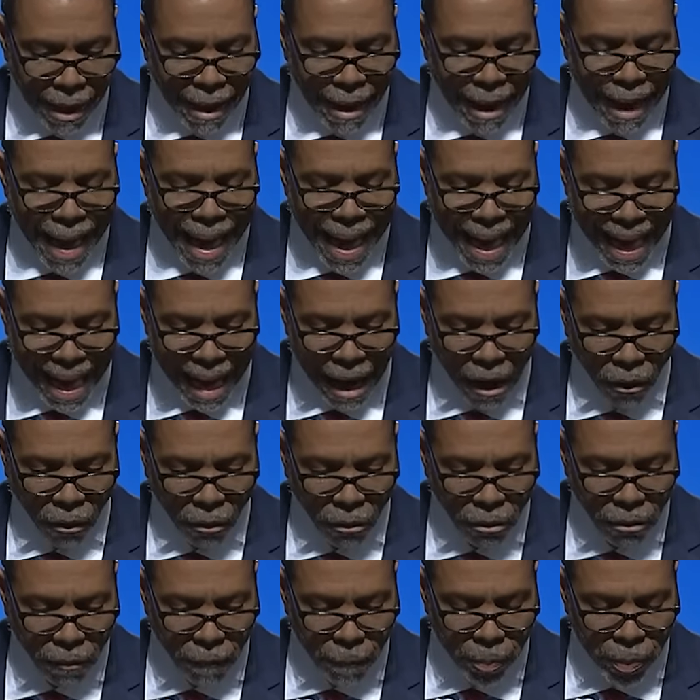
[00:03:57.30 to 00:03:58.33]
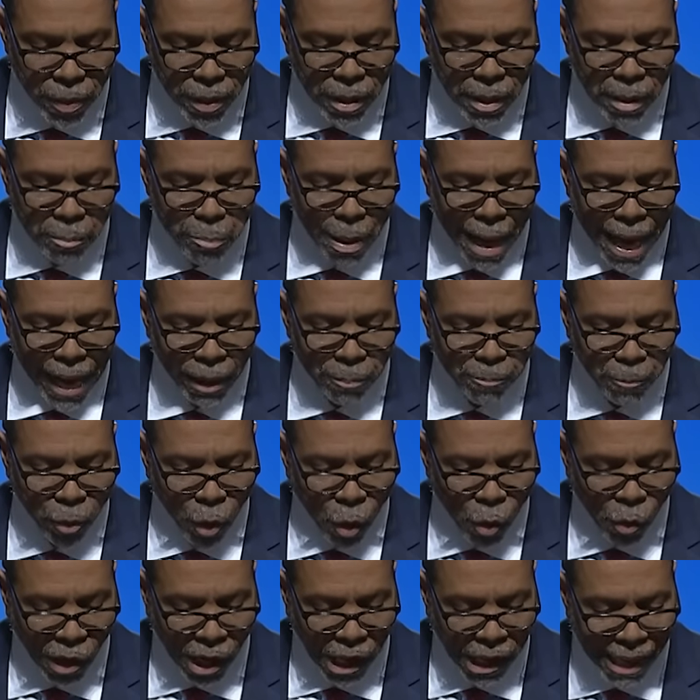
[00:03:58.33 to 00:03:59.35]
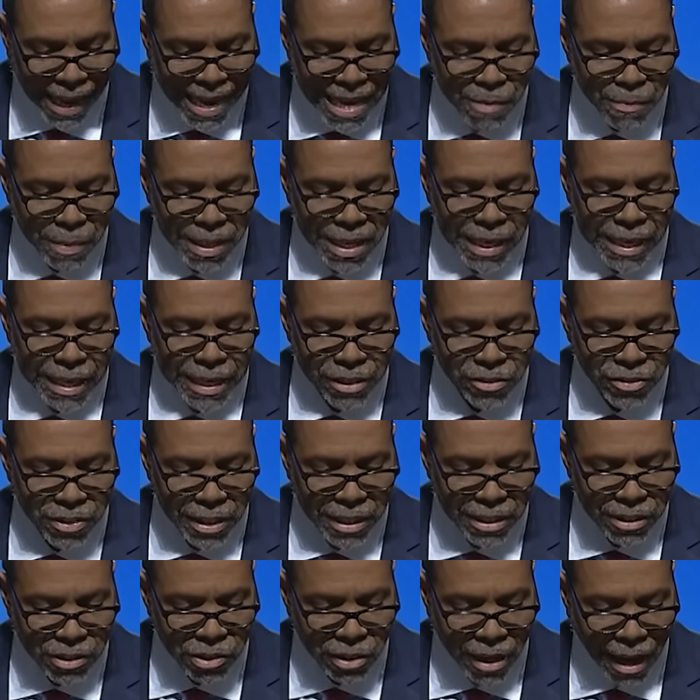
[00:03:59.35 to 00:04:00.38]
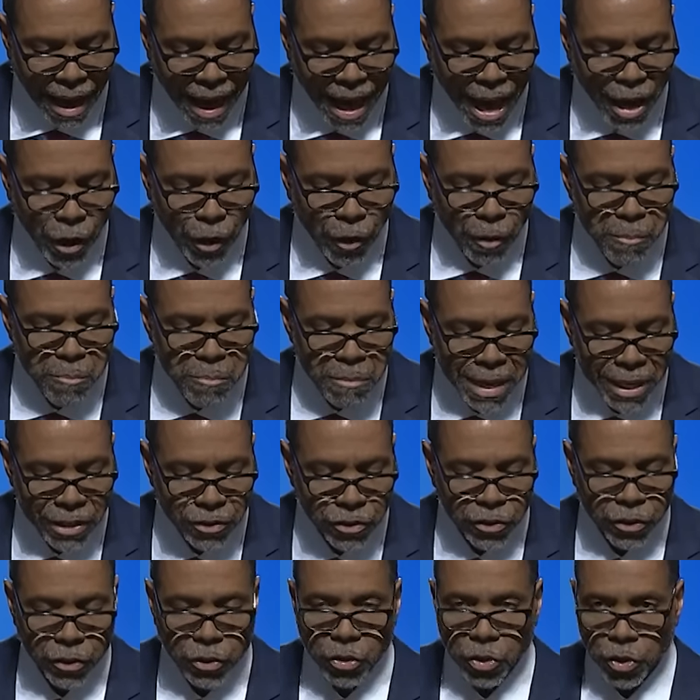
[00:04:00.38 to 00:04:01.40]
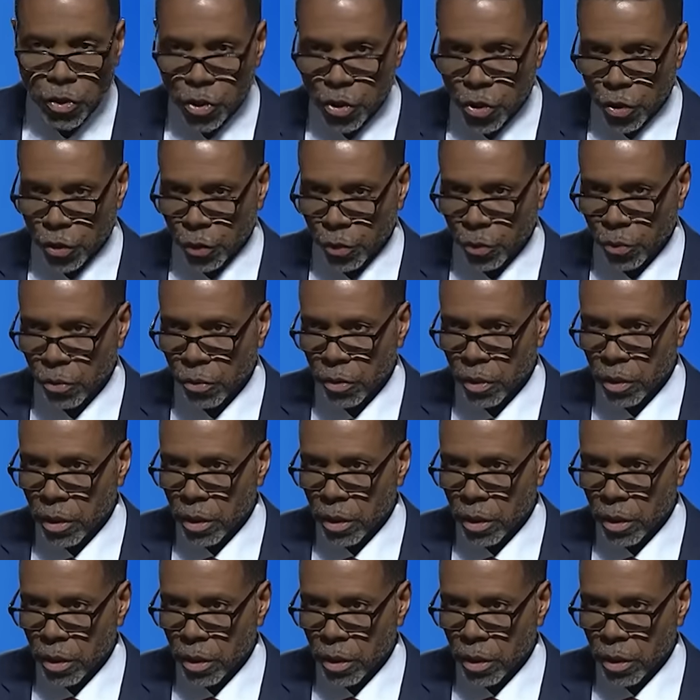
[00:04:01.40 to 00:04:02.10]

How? By proclaiming His entire message to you.